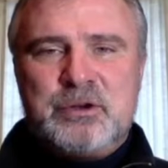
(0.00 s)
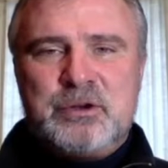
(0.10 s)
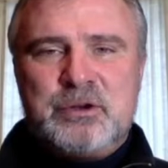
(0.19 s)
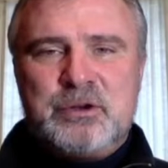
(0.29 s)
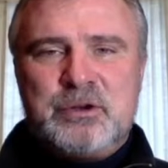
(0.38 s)

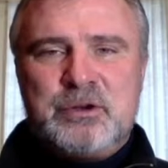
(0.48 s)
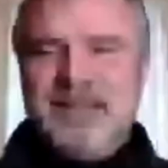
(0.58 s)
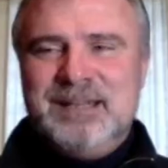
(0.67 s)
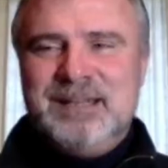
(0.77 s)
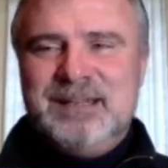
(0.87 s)
that
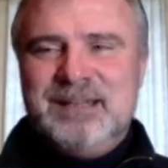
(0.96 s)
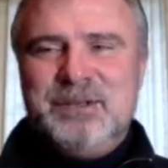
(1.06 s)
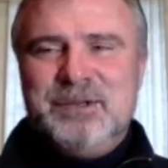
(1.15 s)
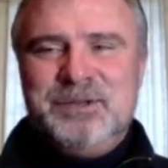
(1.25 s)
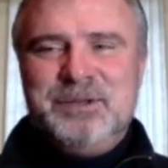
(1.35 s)

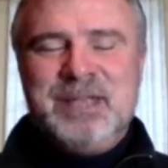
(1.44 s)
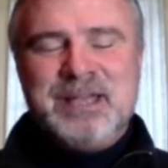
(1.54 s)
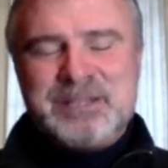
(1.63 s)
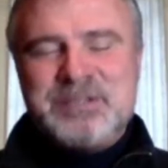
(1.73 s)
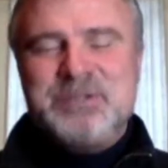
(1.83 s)

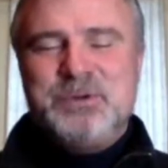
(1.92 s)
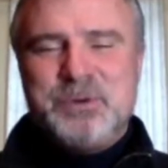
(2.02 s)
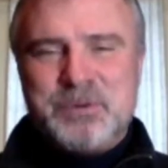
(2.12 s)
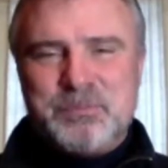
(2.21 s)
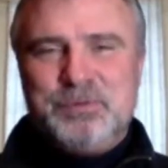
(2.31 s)
yes,
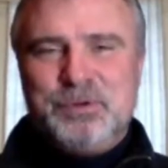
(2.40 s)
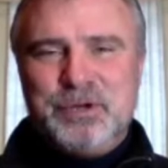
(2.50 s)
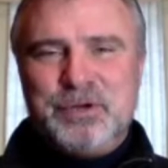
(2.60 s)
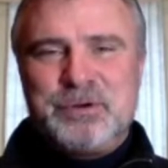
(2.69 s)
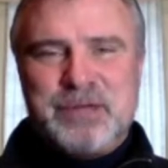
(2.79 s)
your
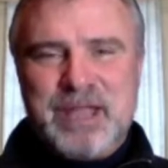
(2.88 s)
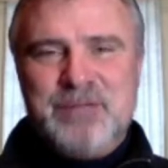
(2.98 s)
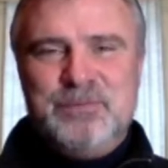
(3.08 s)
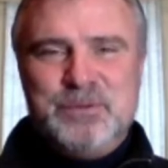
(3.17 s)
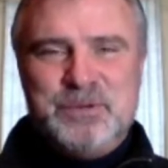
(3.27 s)
employer
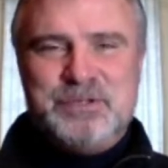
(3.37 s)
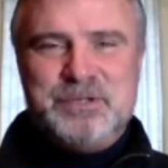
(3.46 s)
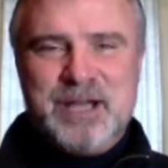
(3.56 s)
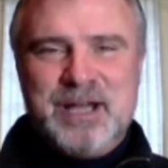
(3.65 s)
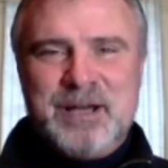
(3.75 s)
gave you a
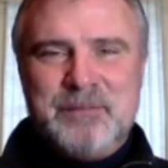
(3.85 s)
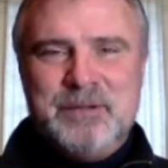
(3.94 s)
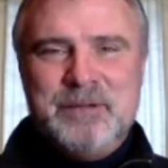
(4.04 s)
job,